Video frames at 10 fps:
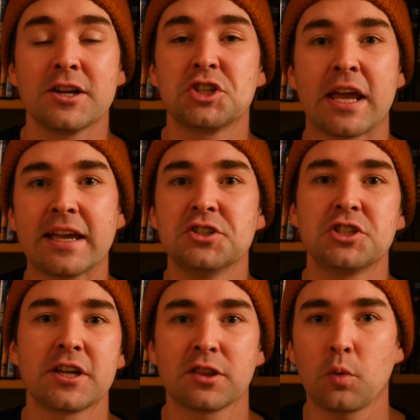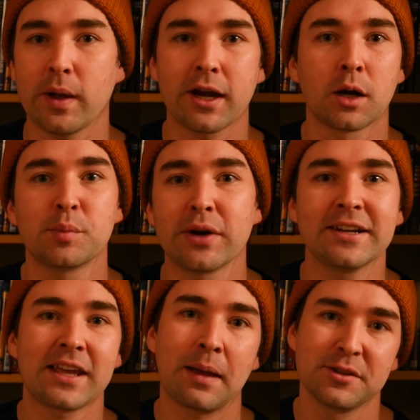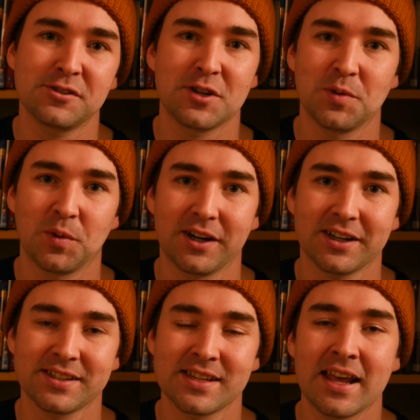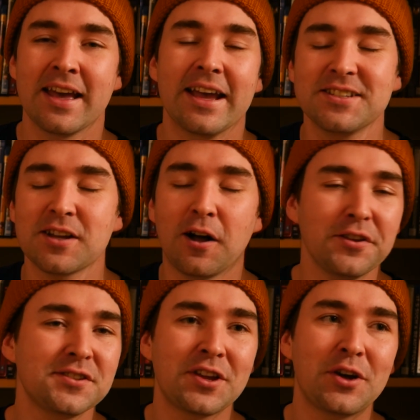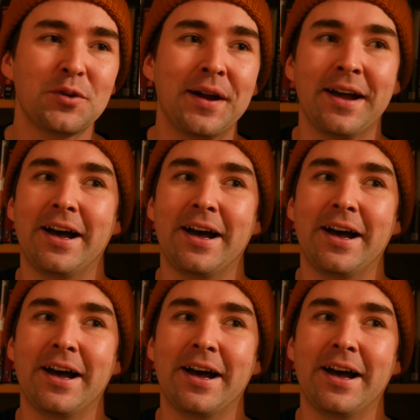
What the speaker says: changing the way our brain chemistry works. It's also